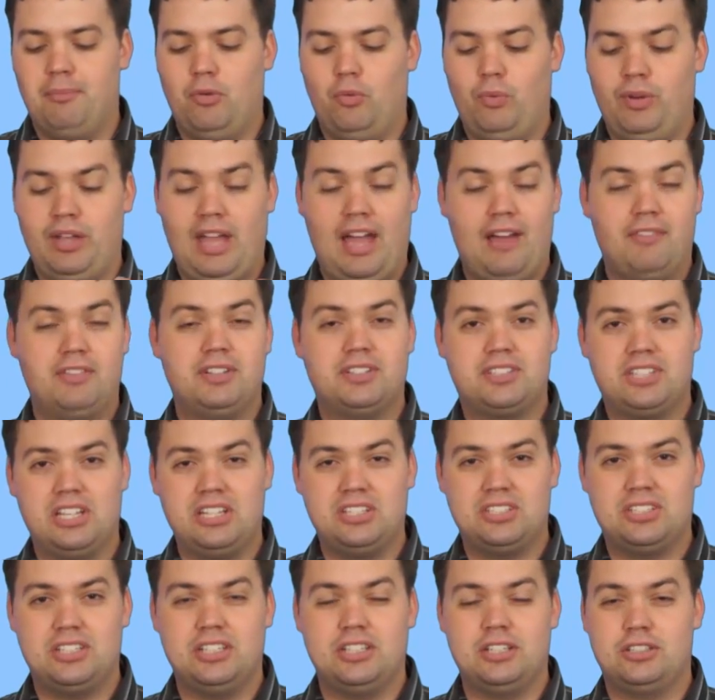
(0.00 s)
We haven't
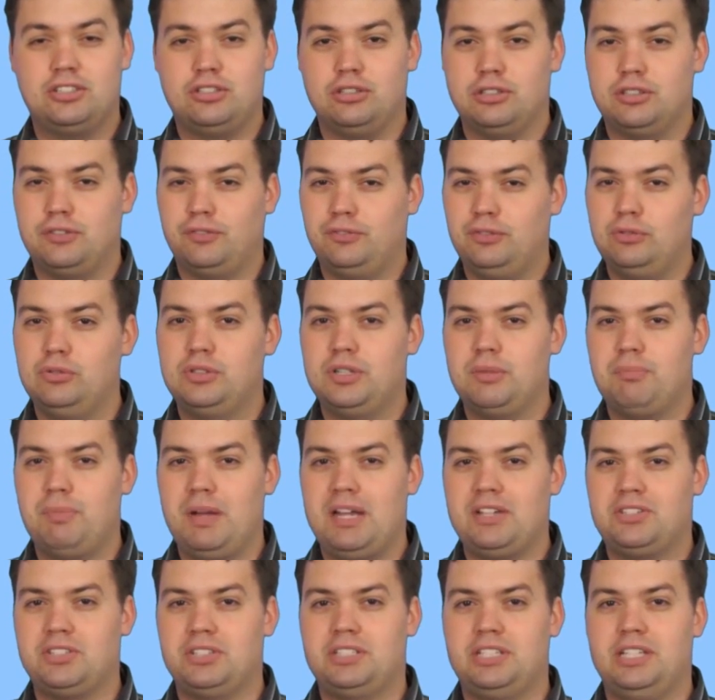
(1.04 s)
tested it to its full
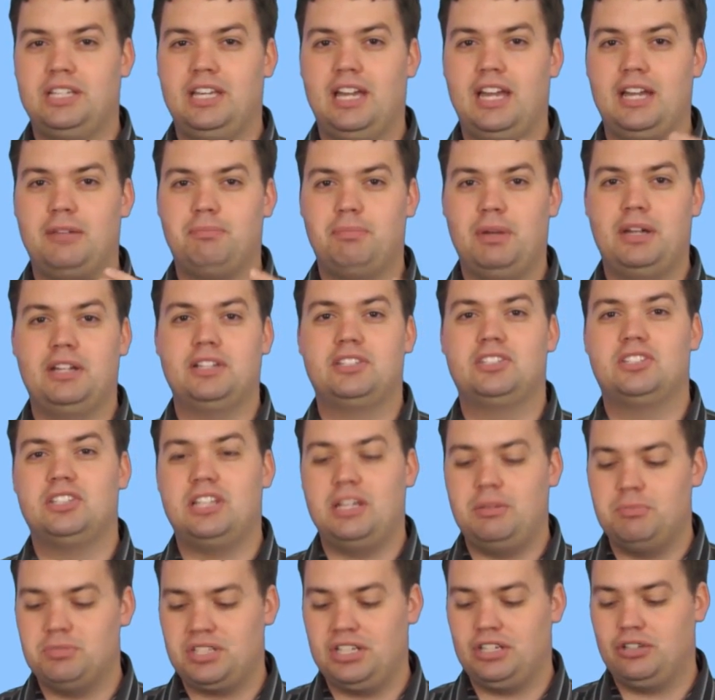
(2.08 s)
capacity yet, but it
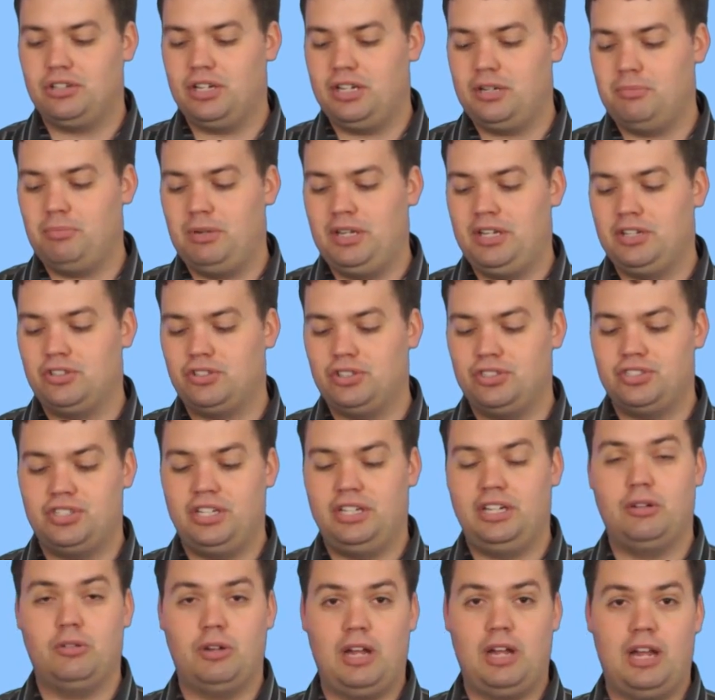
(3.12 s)
seems incredibly
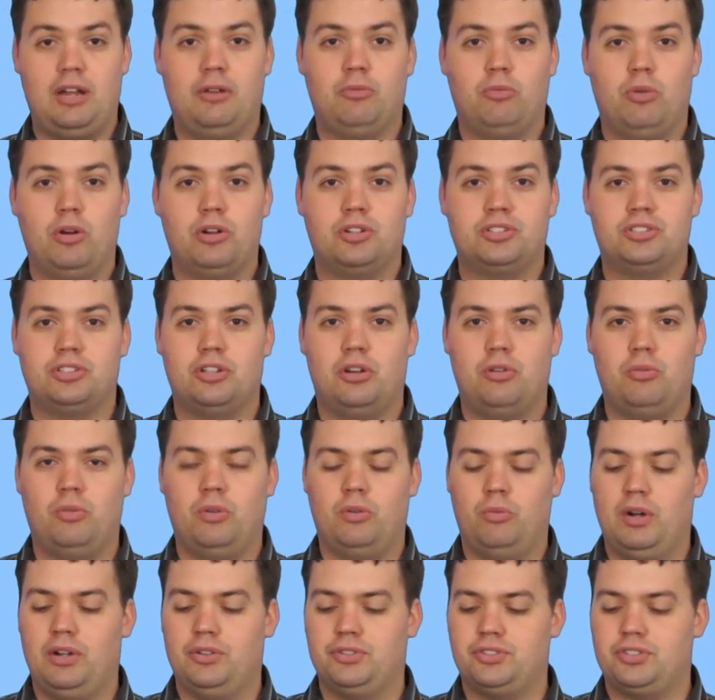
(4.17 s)
interesting and works so
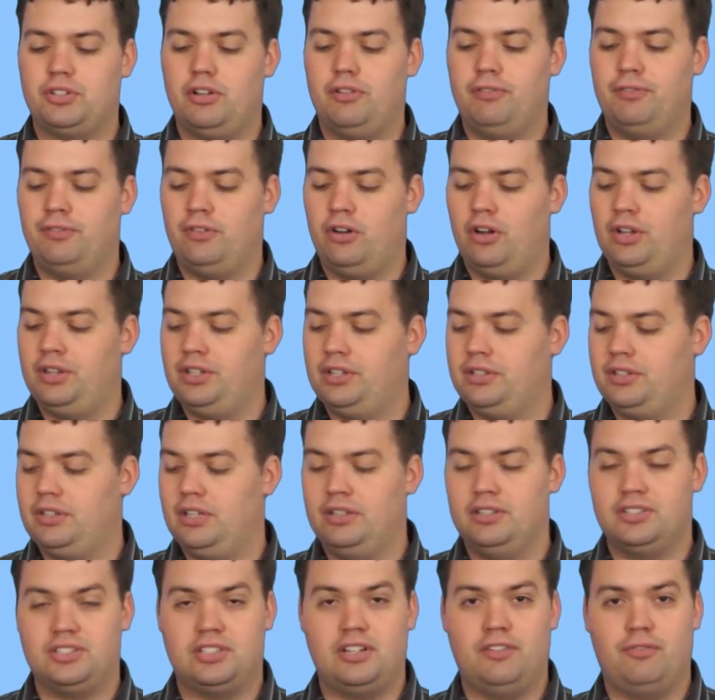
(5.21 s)
well so far
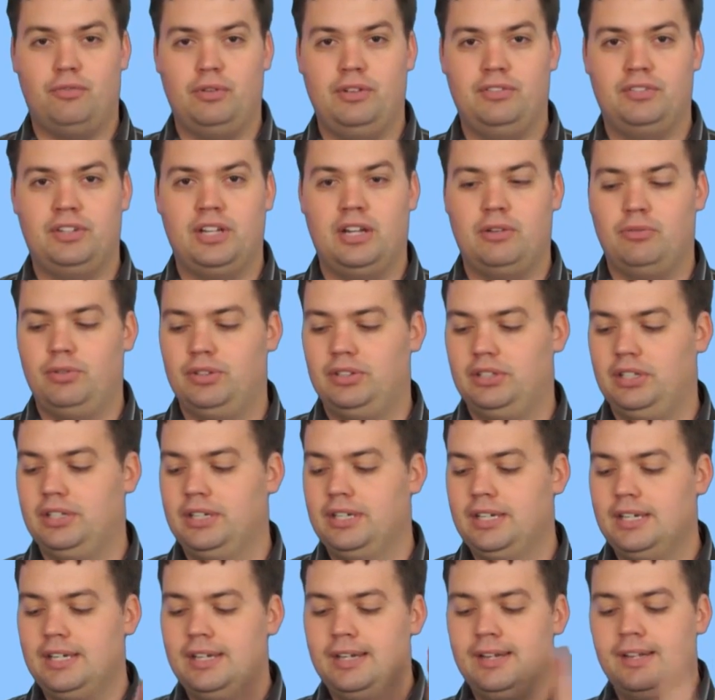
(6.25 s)
in the stuff we've done with it.
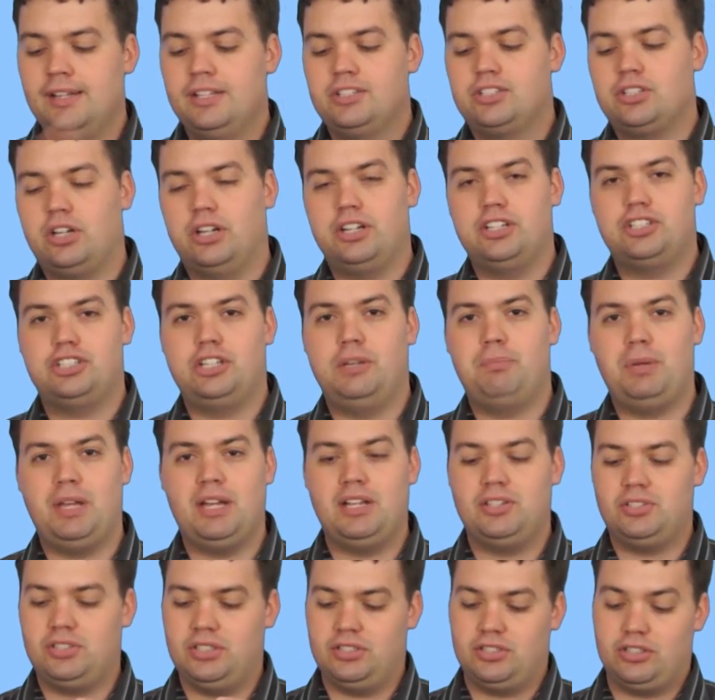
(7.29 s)
It's got a
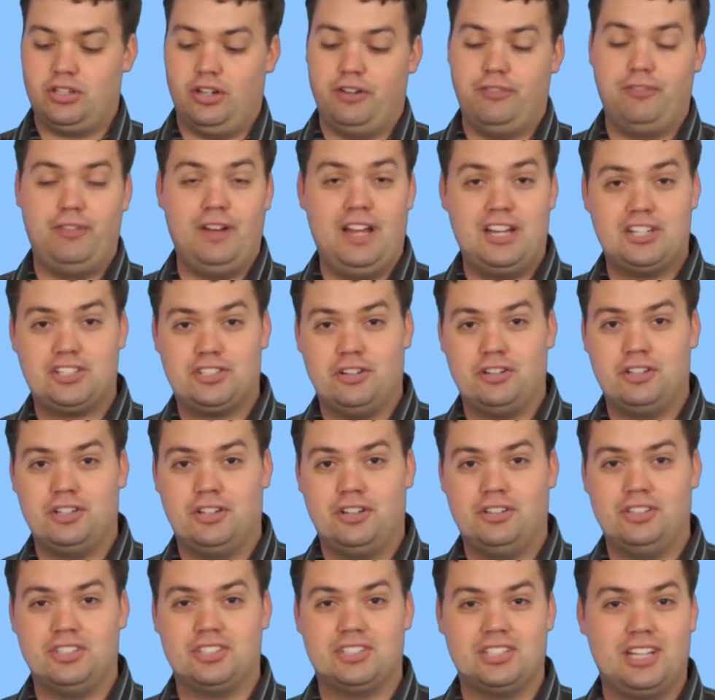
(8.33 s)
GPS. It's got a flash socket
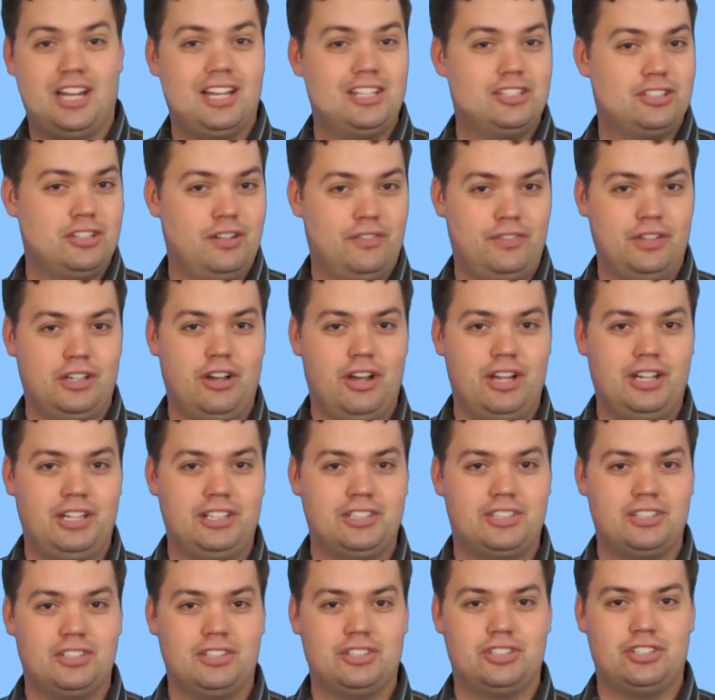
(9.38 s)
on the side, so if you're going
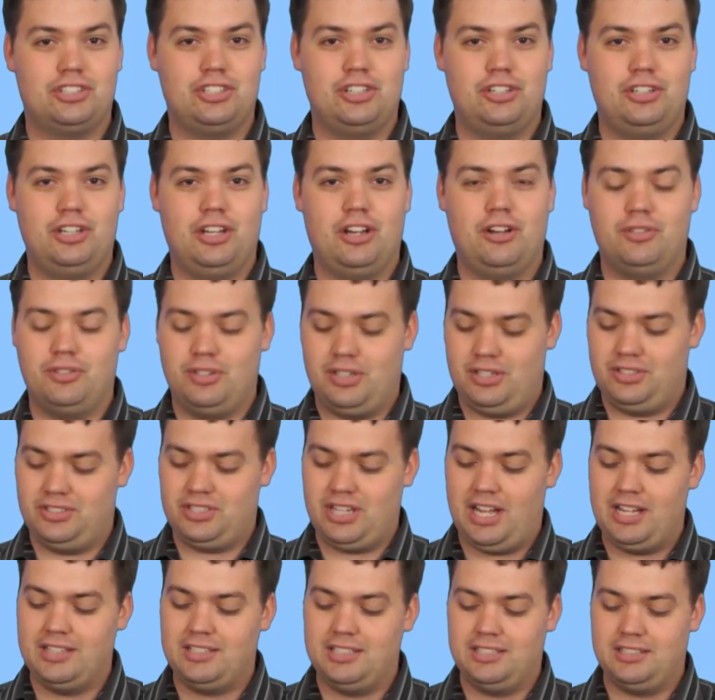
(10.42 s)
into the studio,
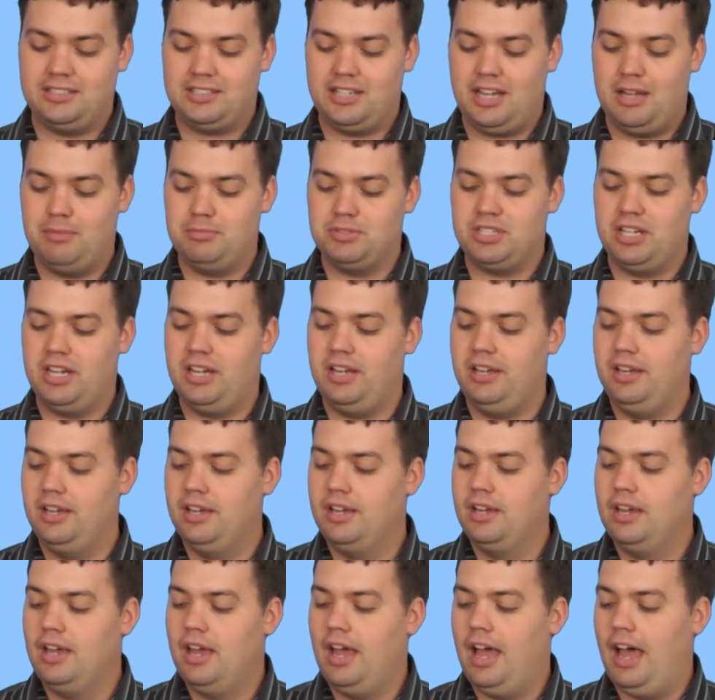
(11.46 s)
exciting times there.
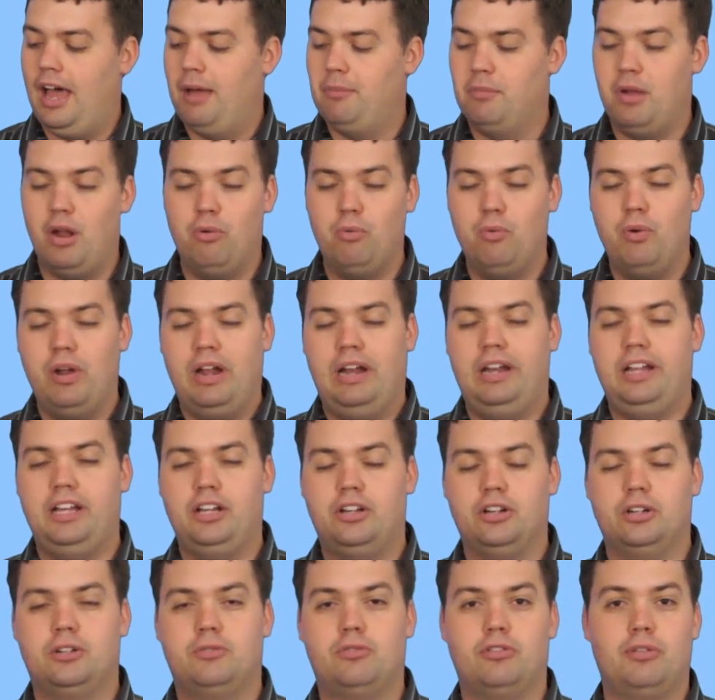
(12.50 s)
A really
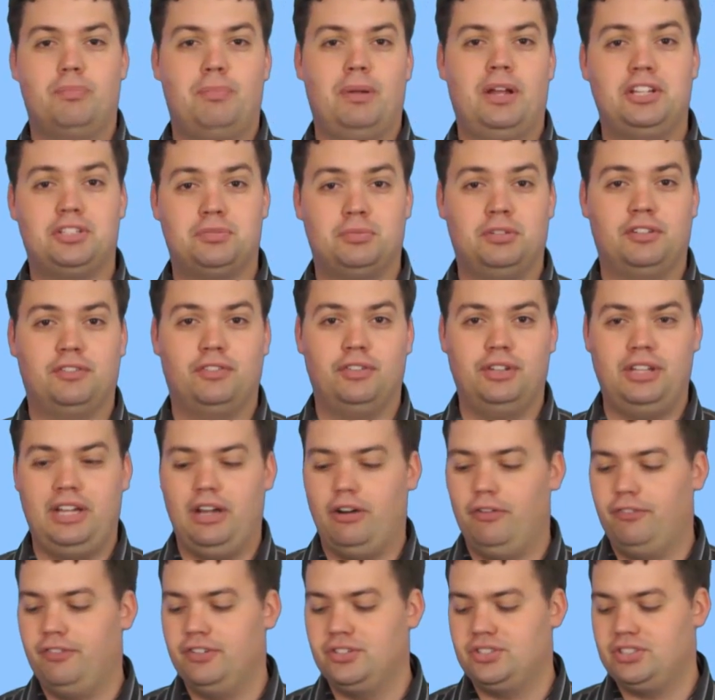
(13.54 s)
good replacement for the
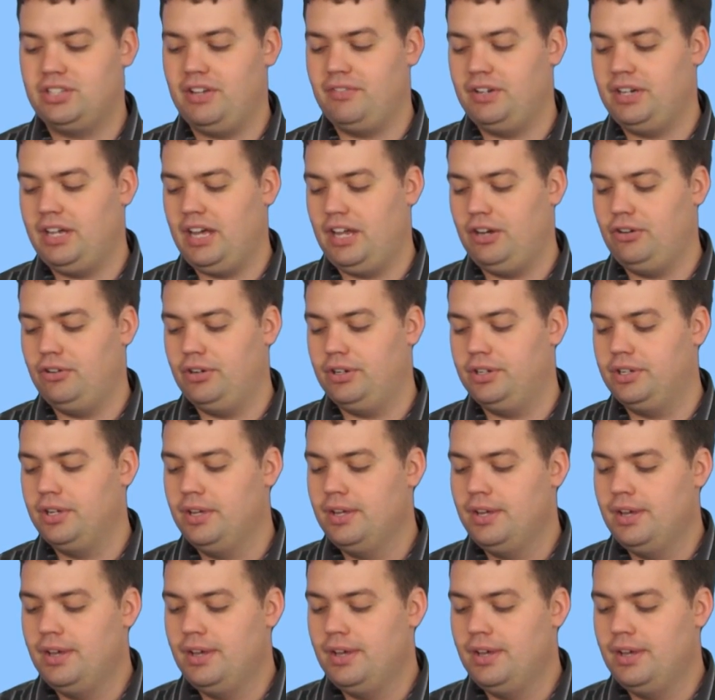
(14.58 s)
Alpha 700.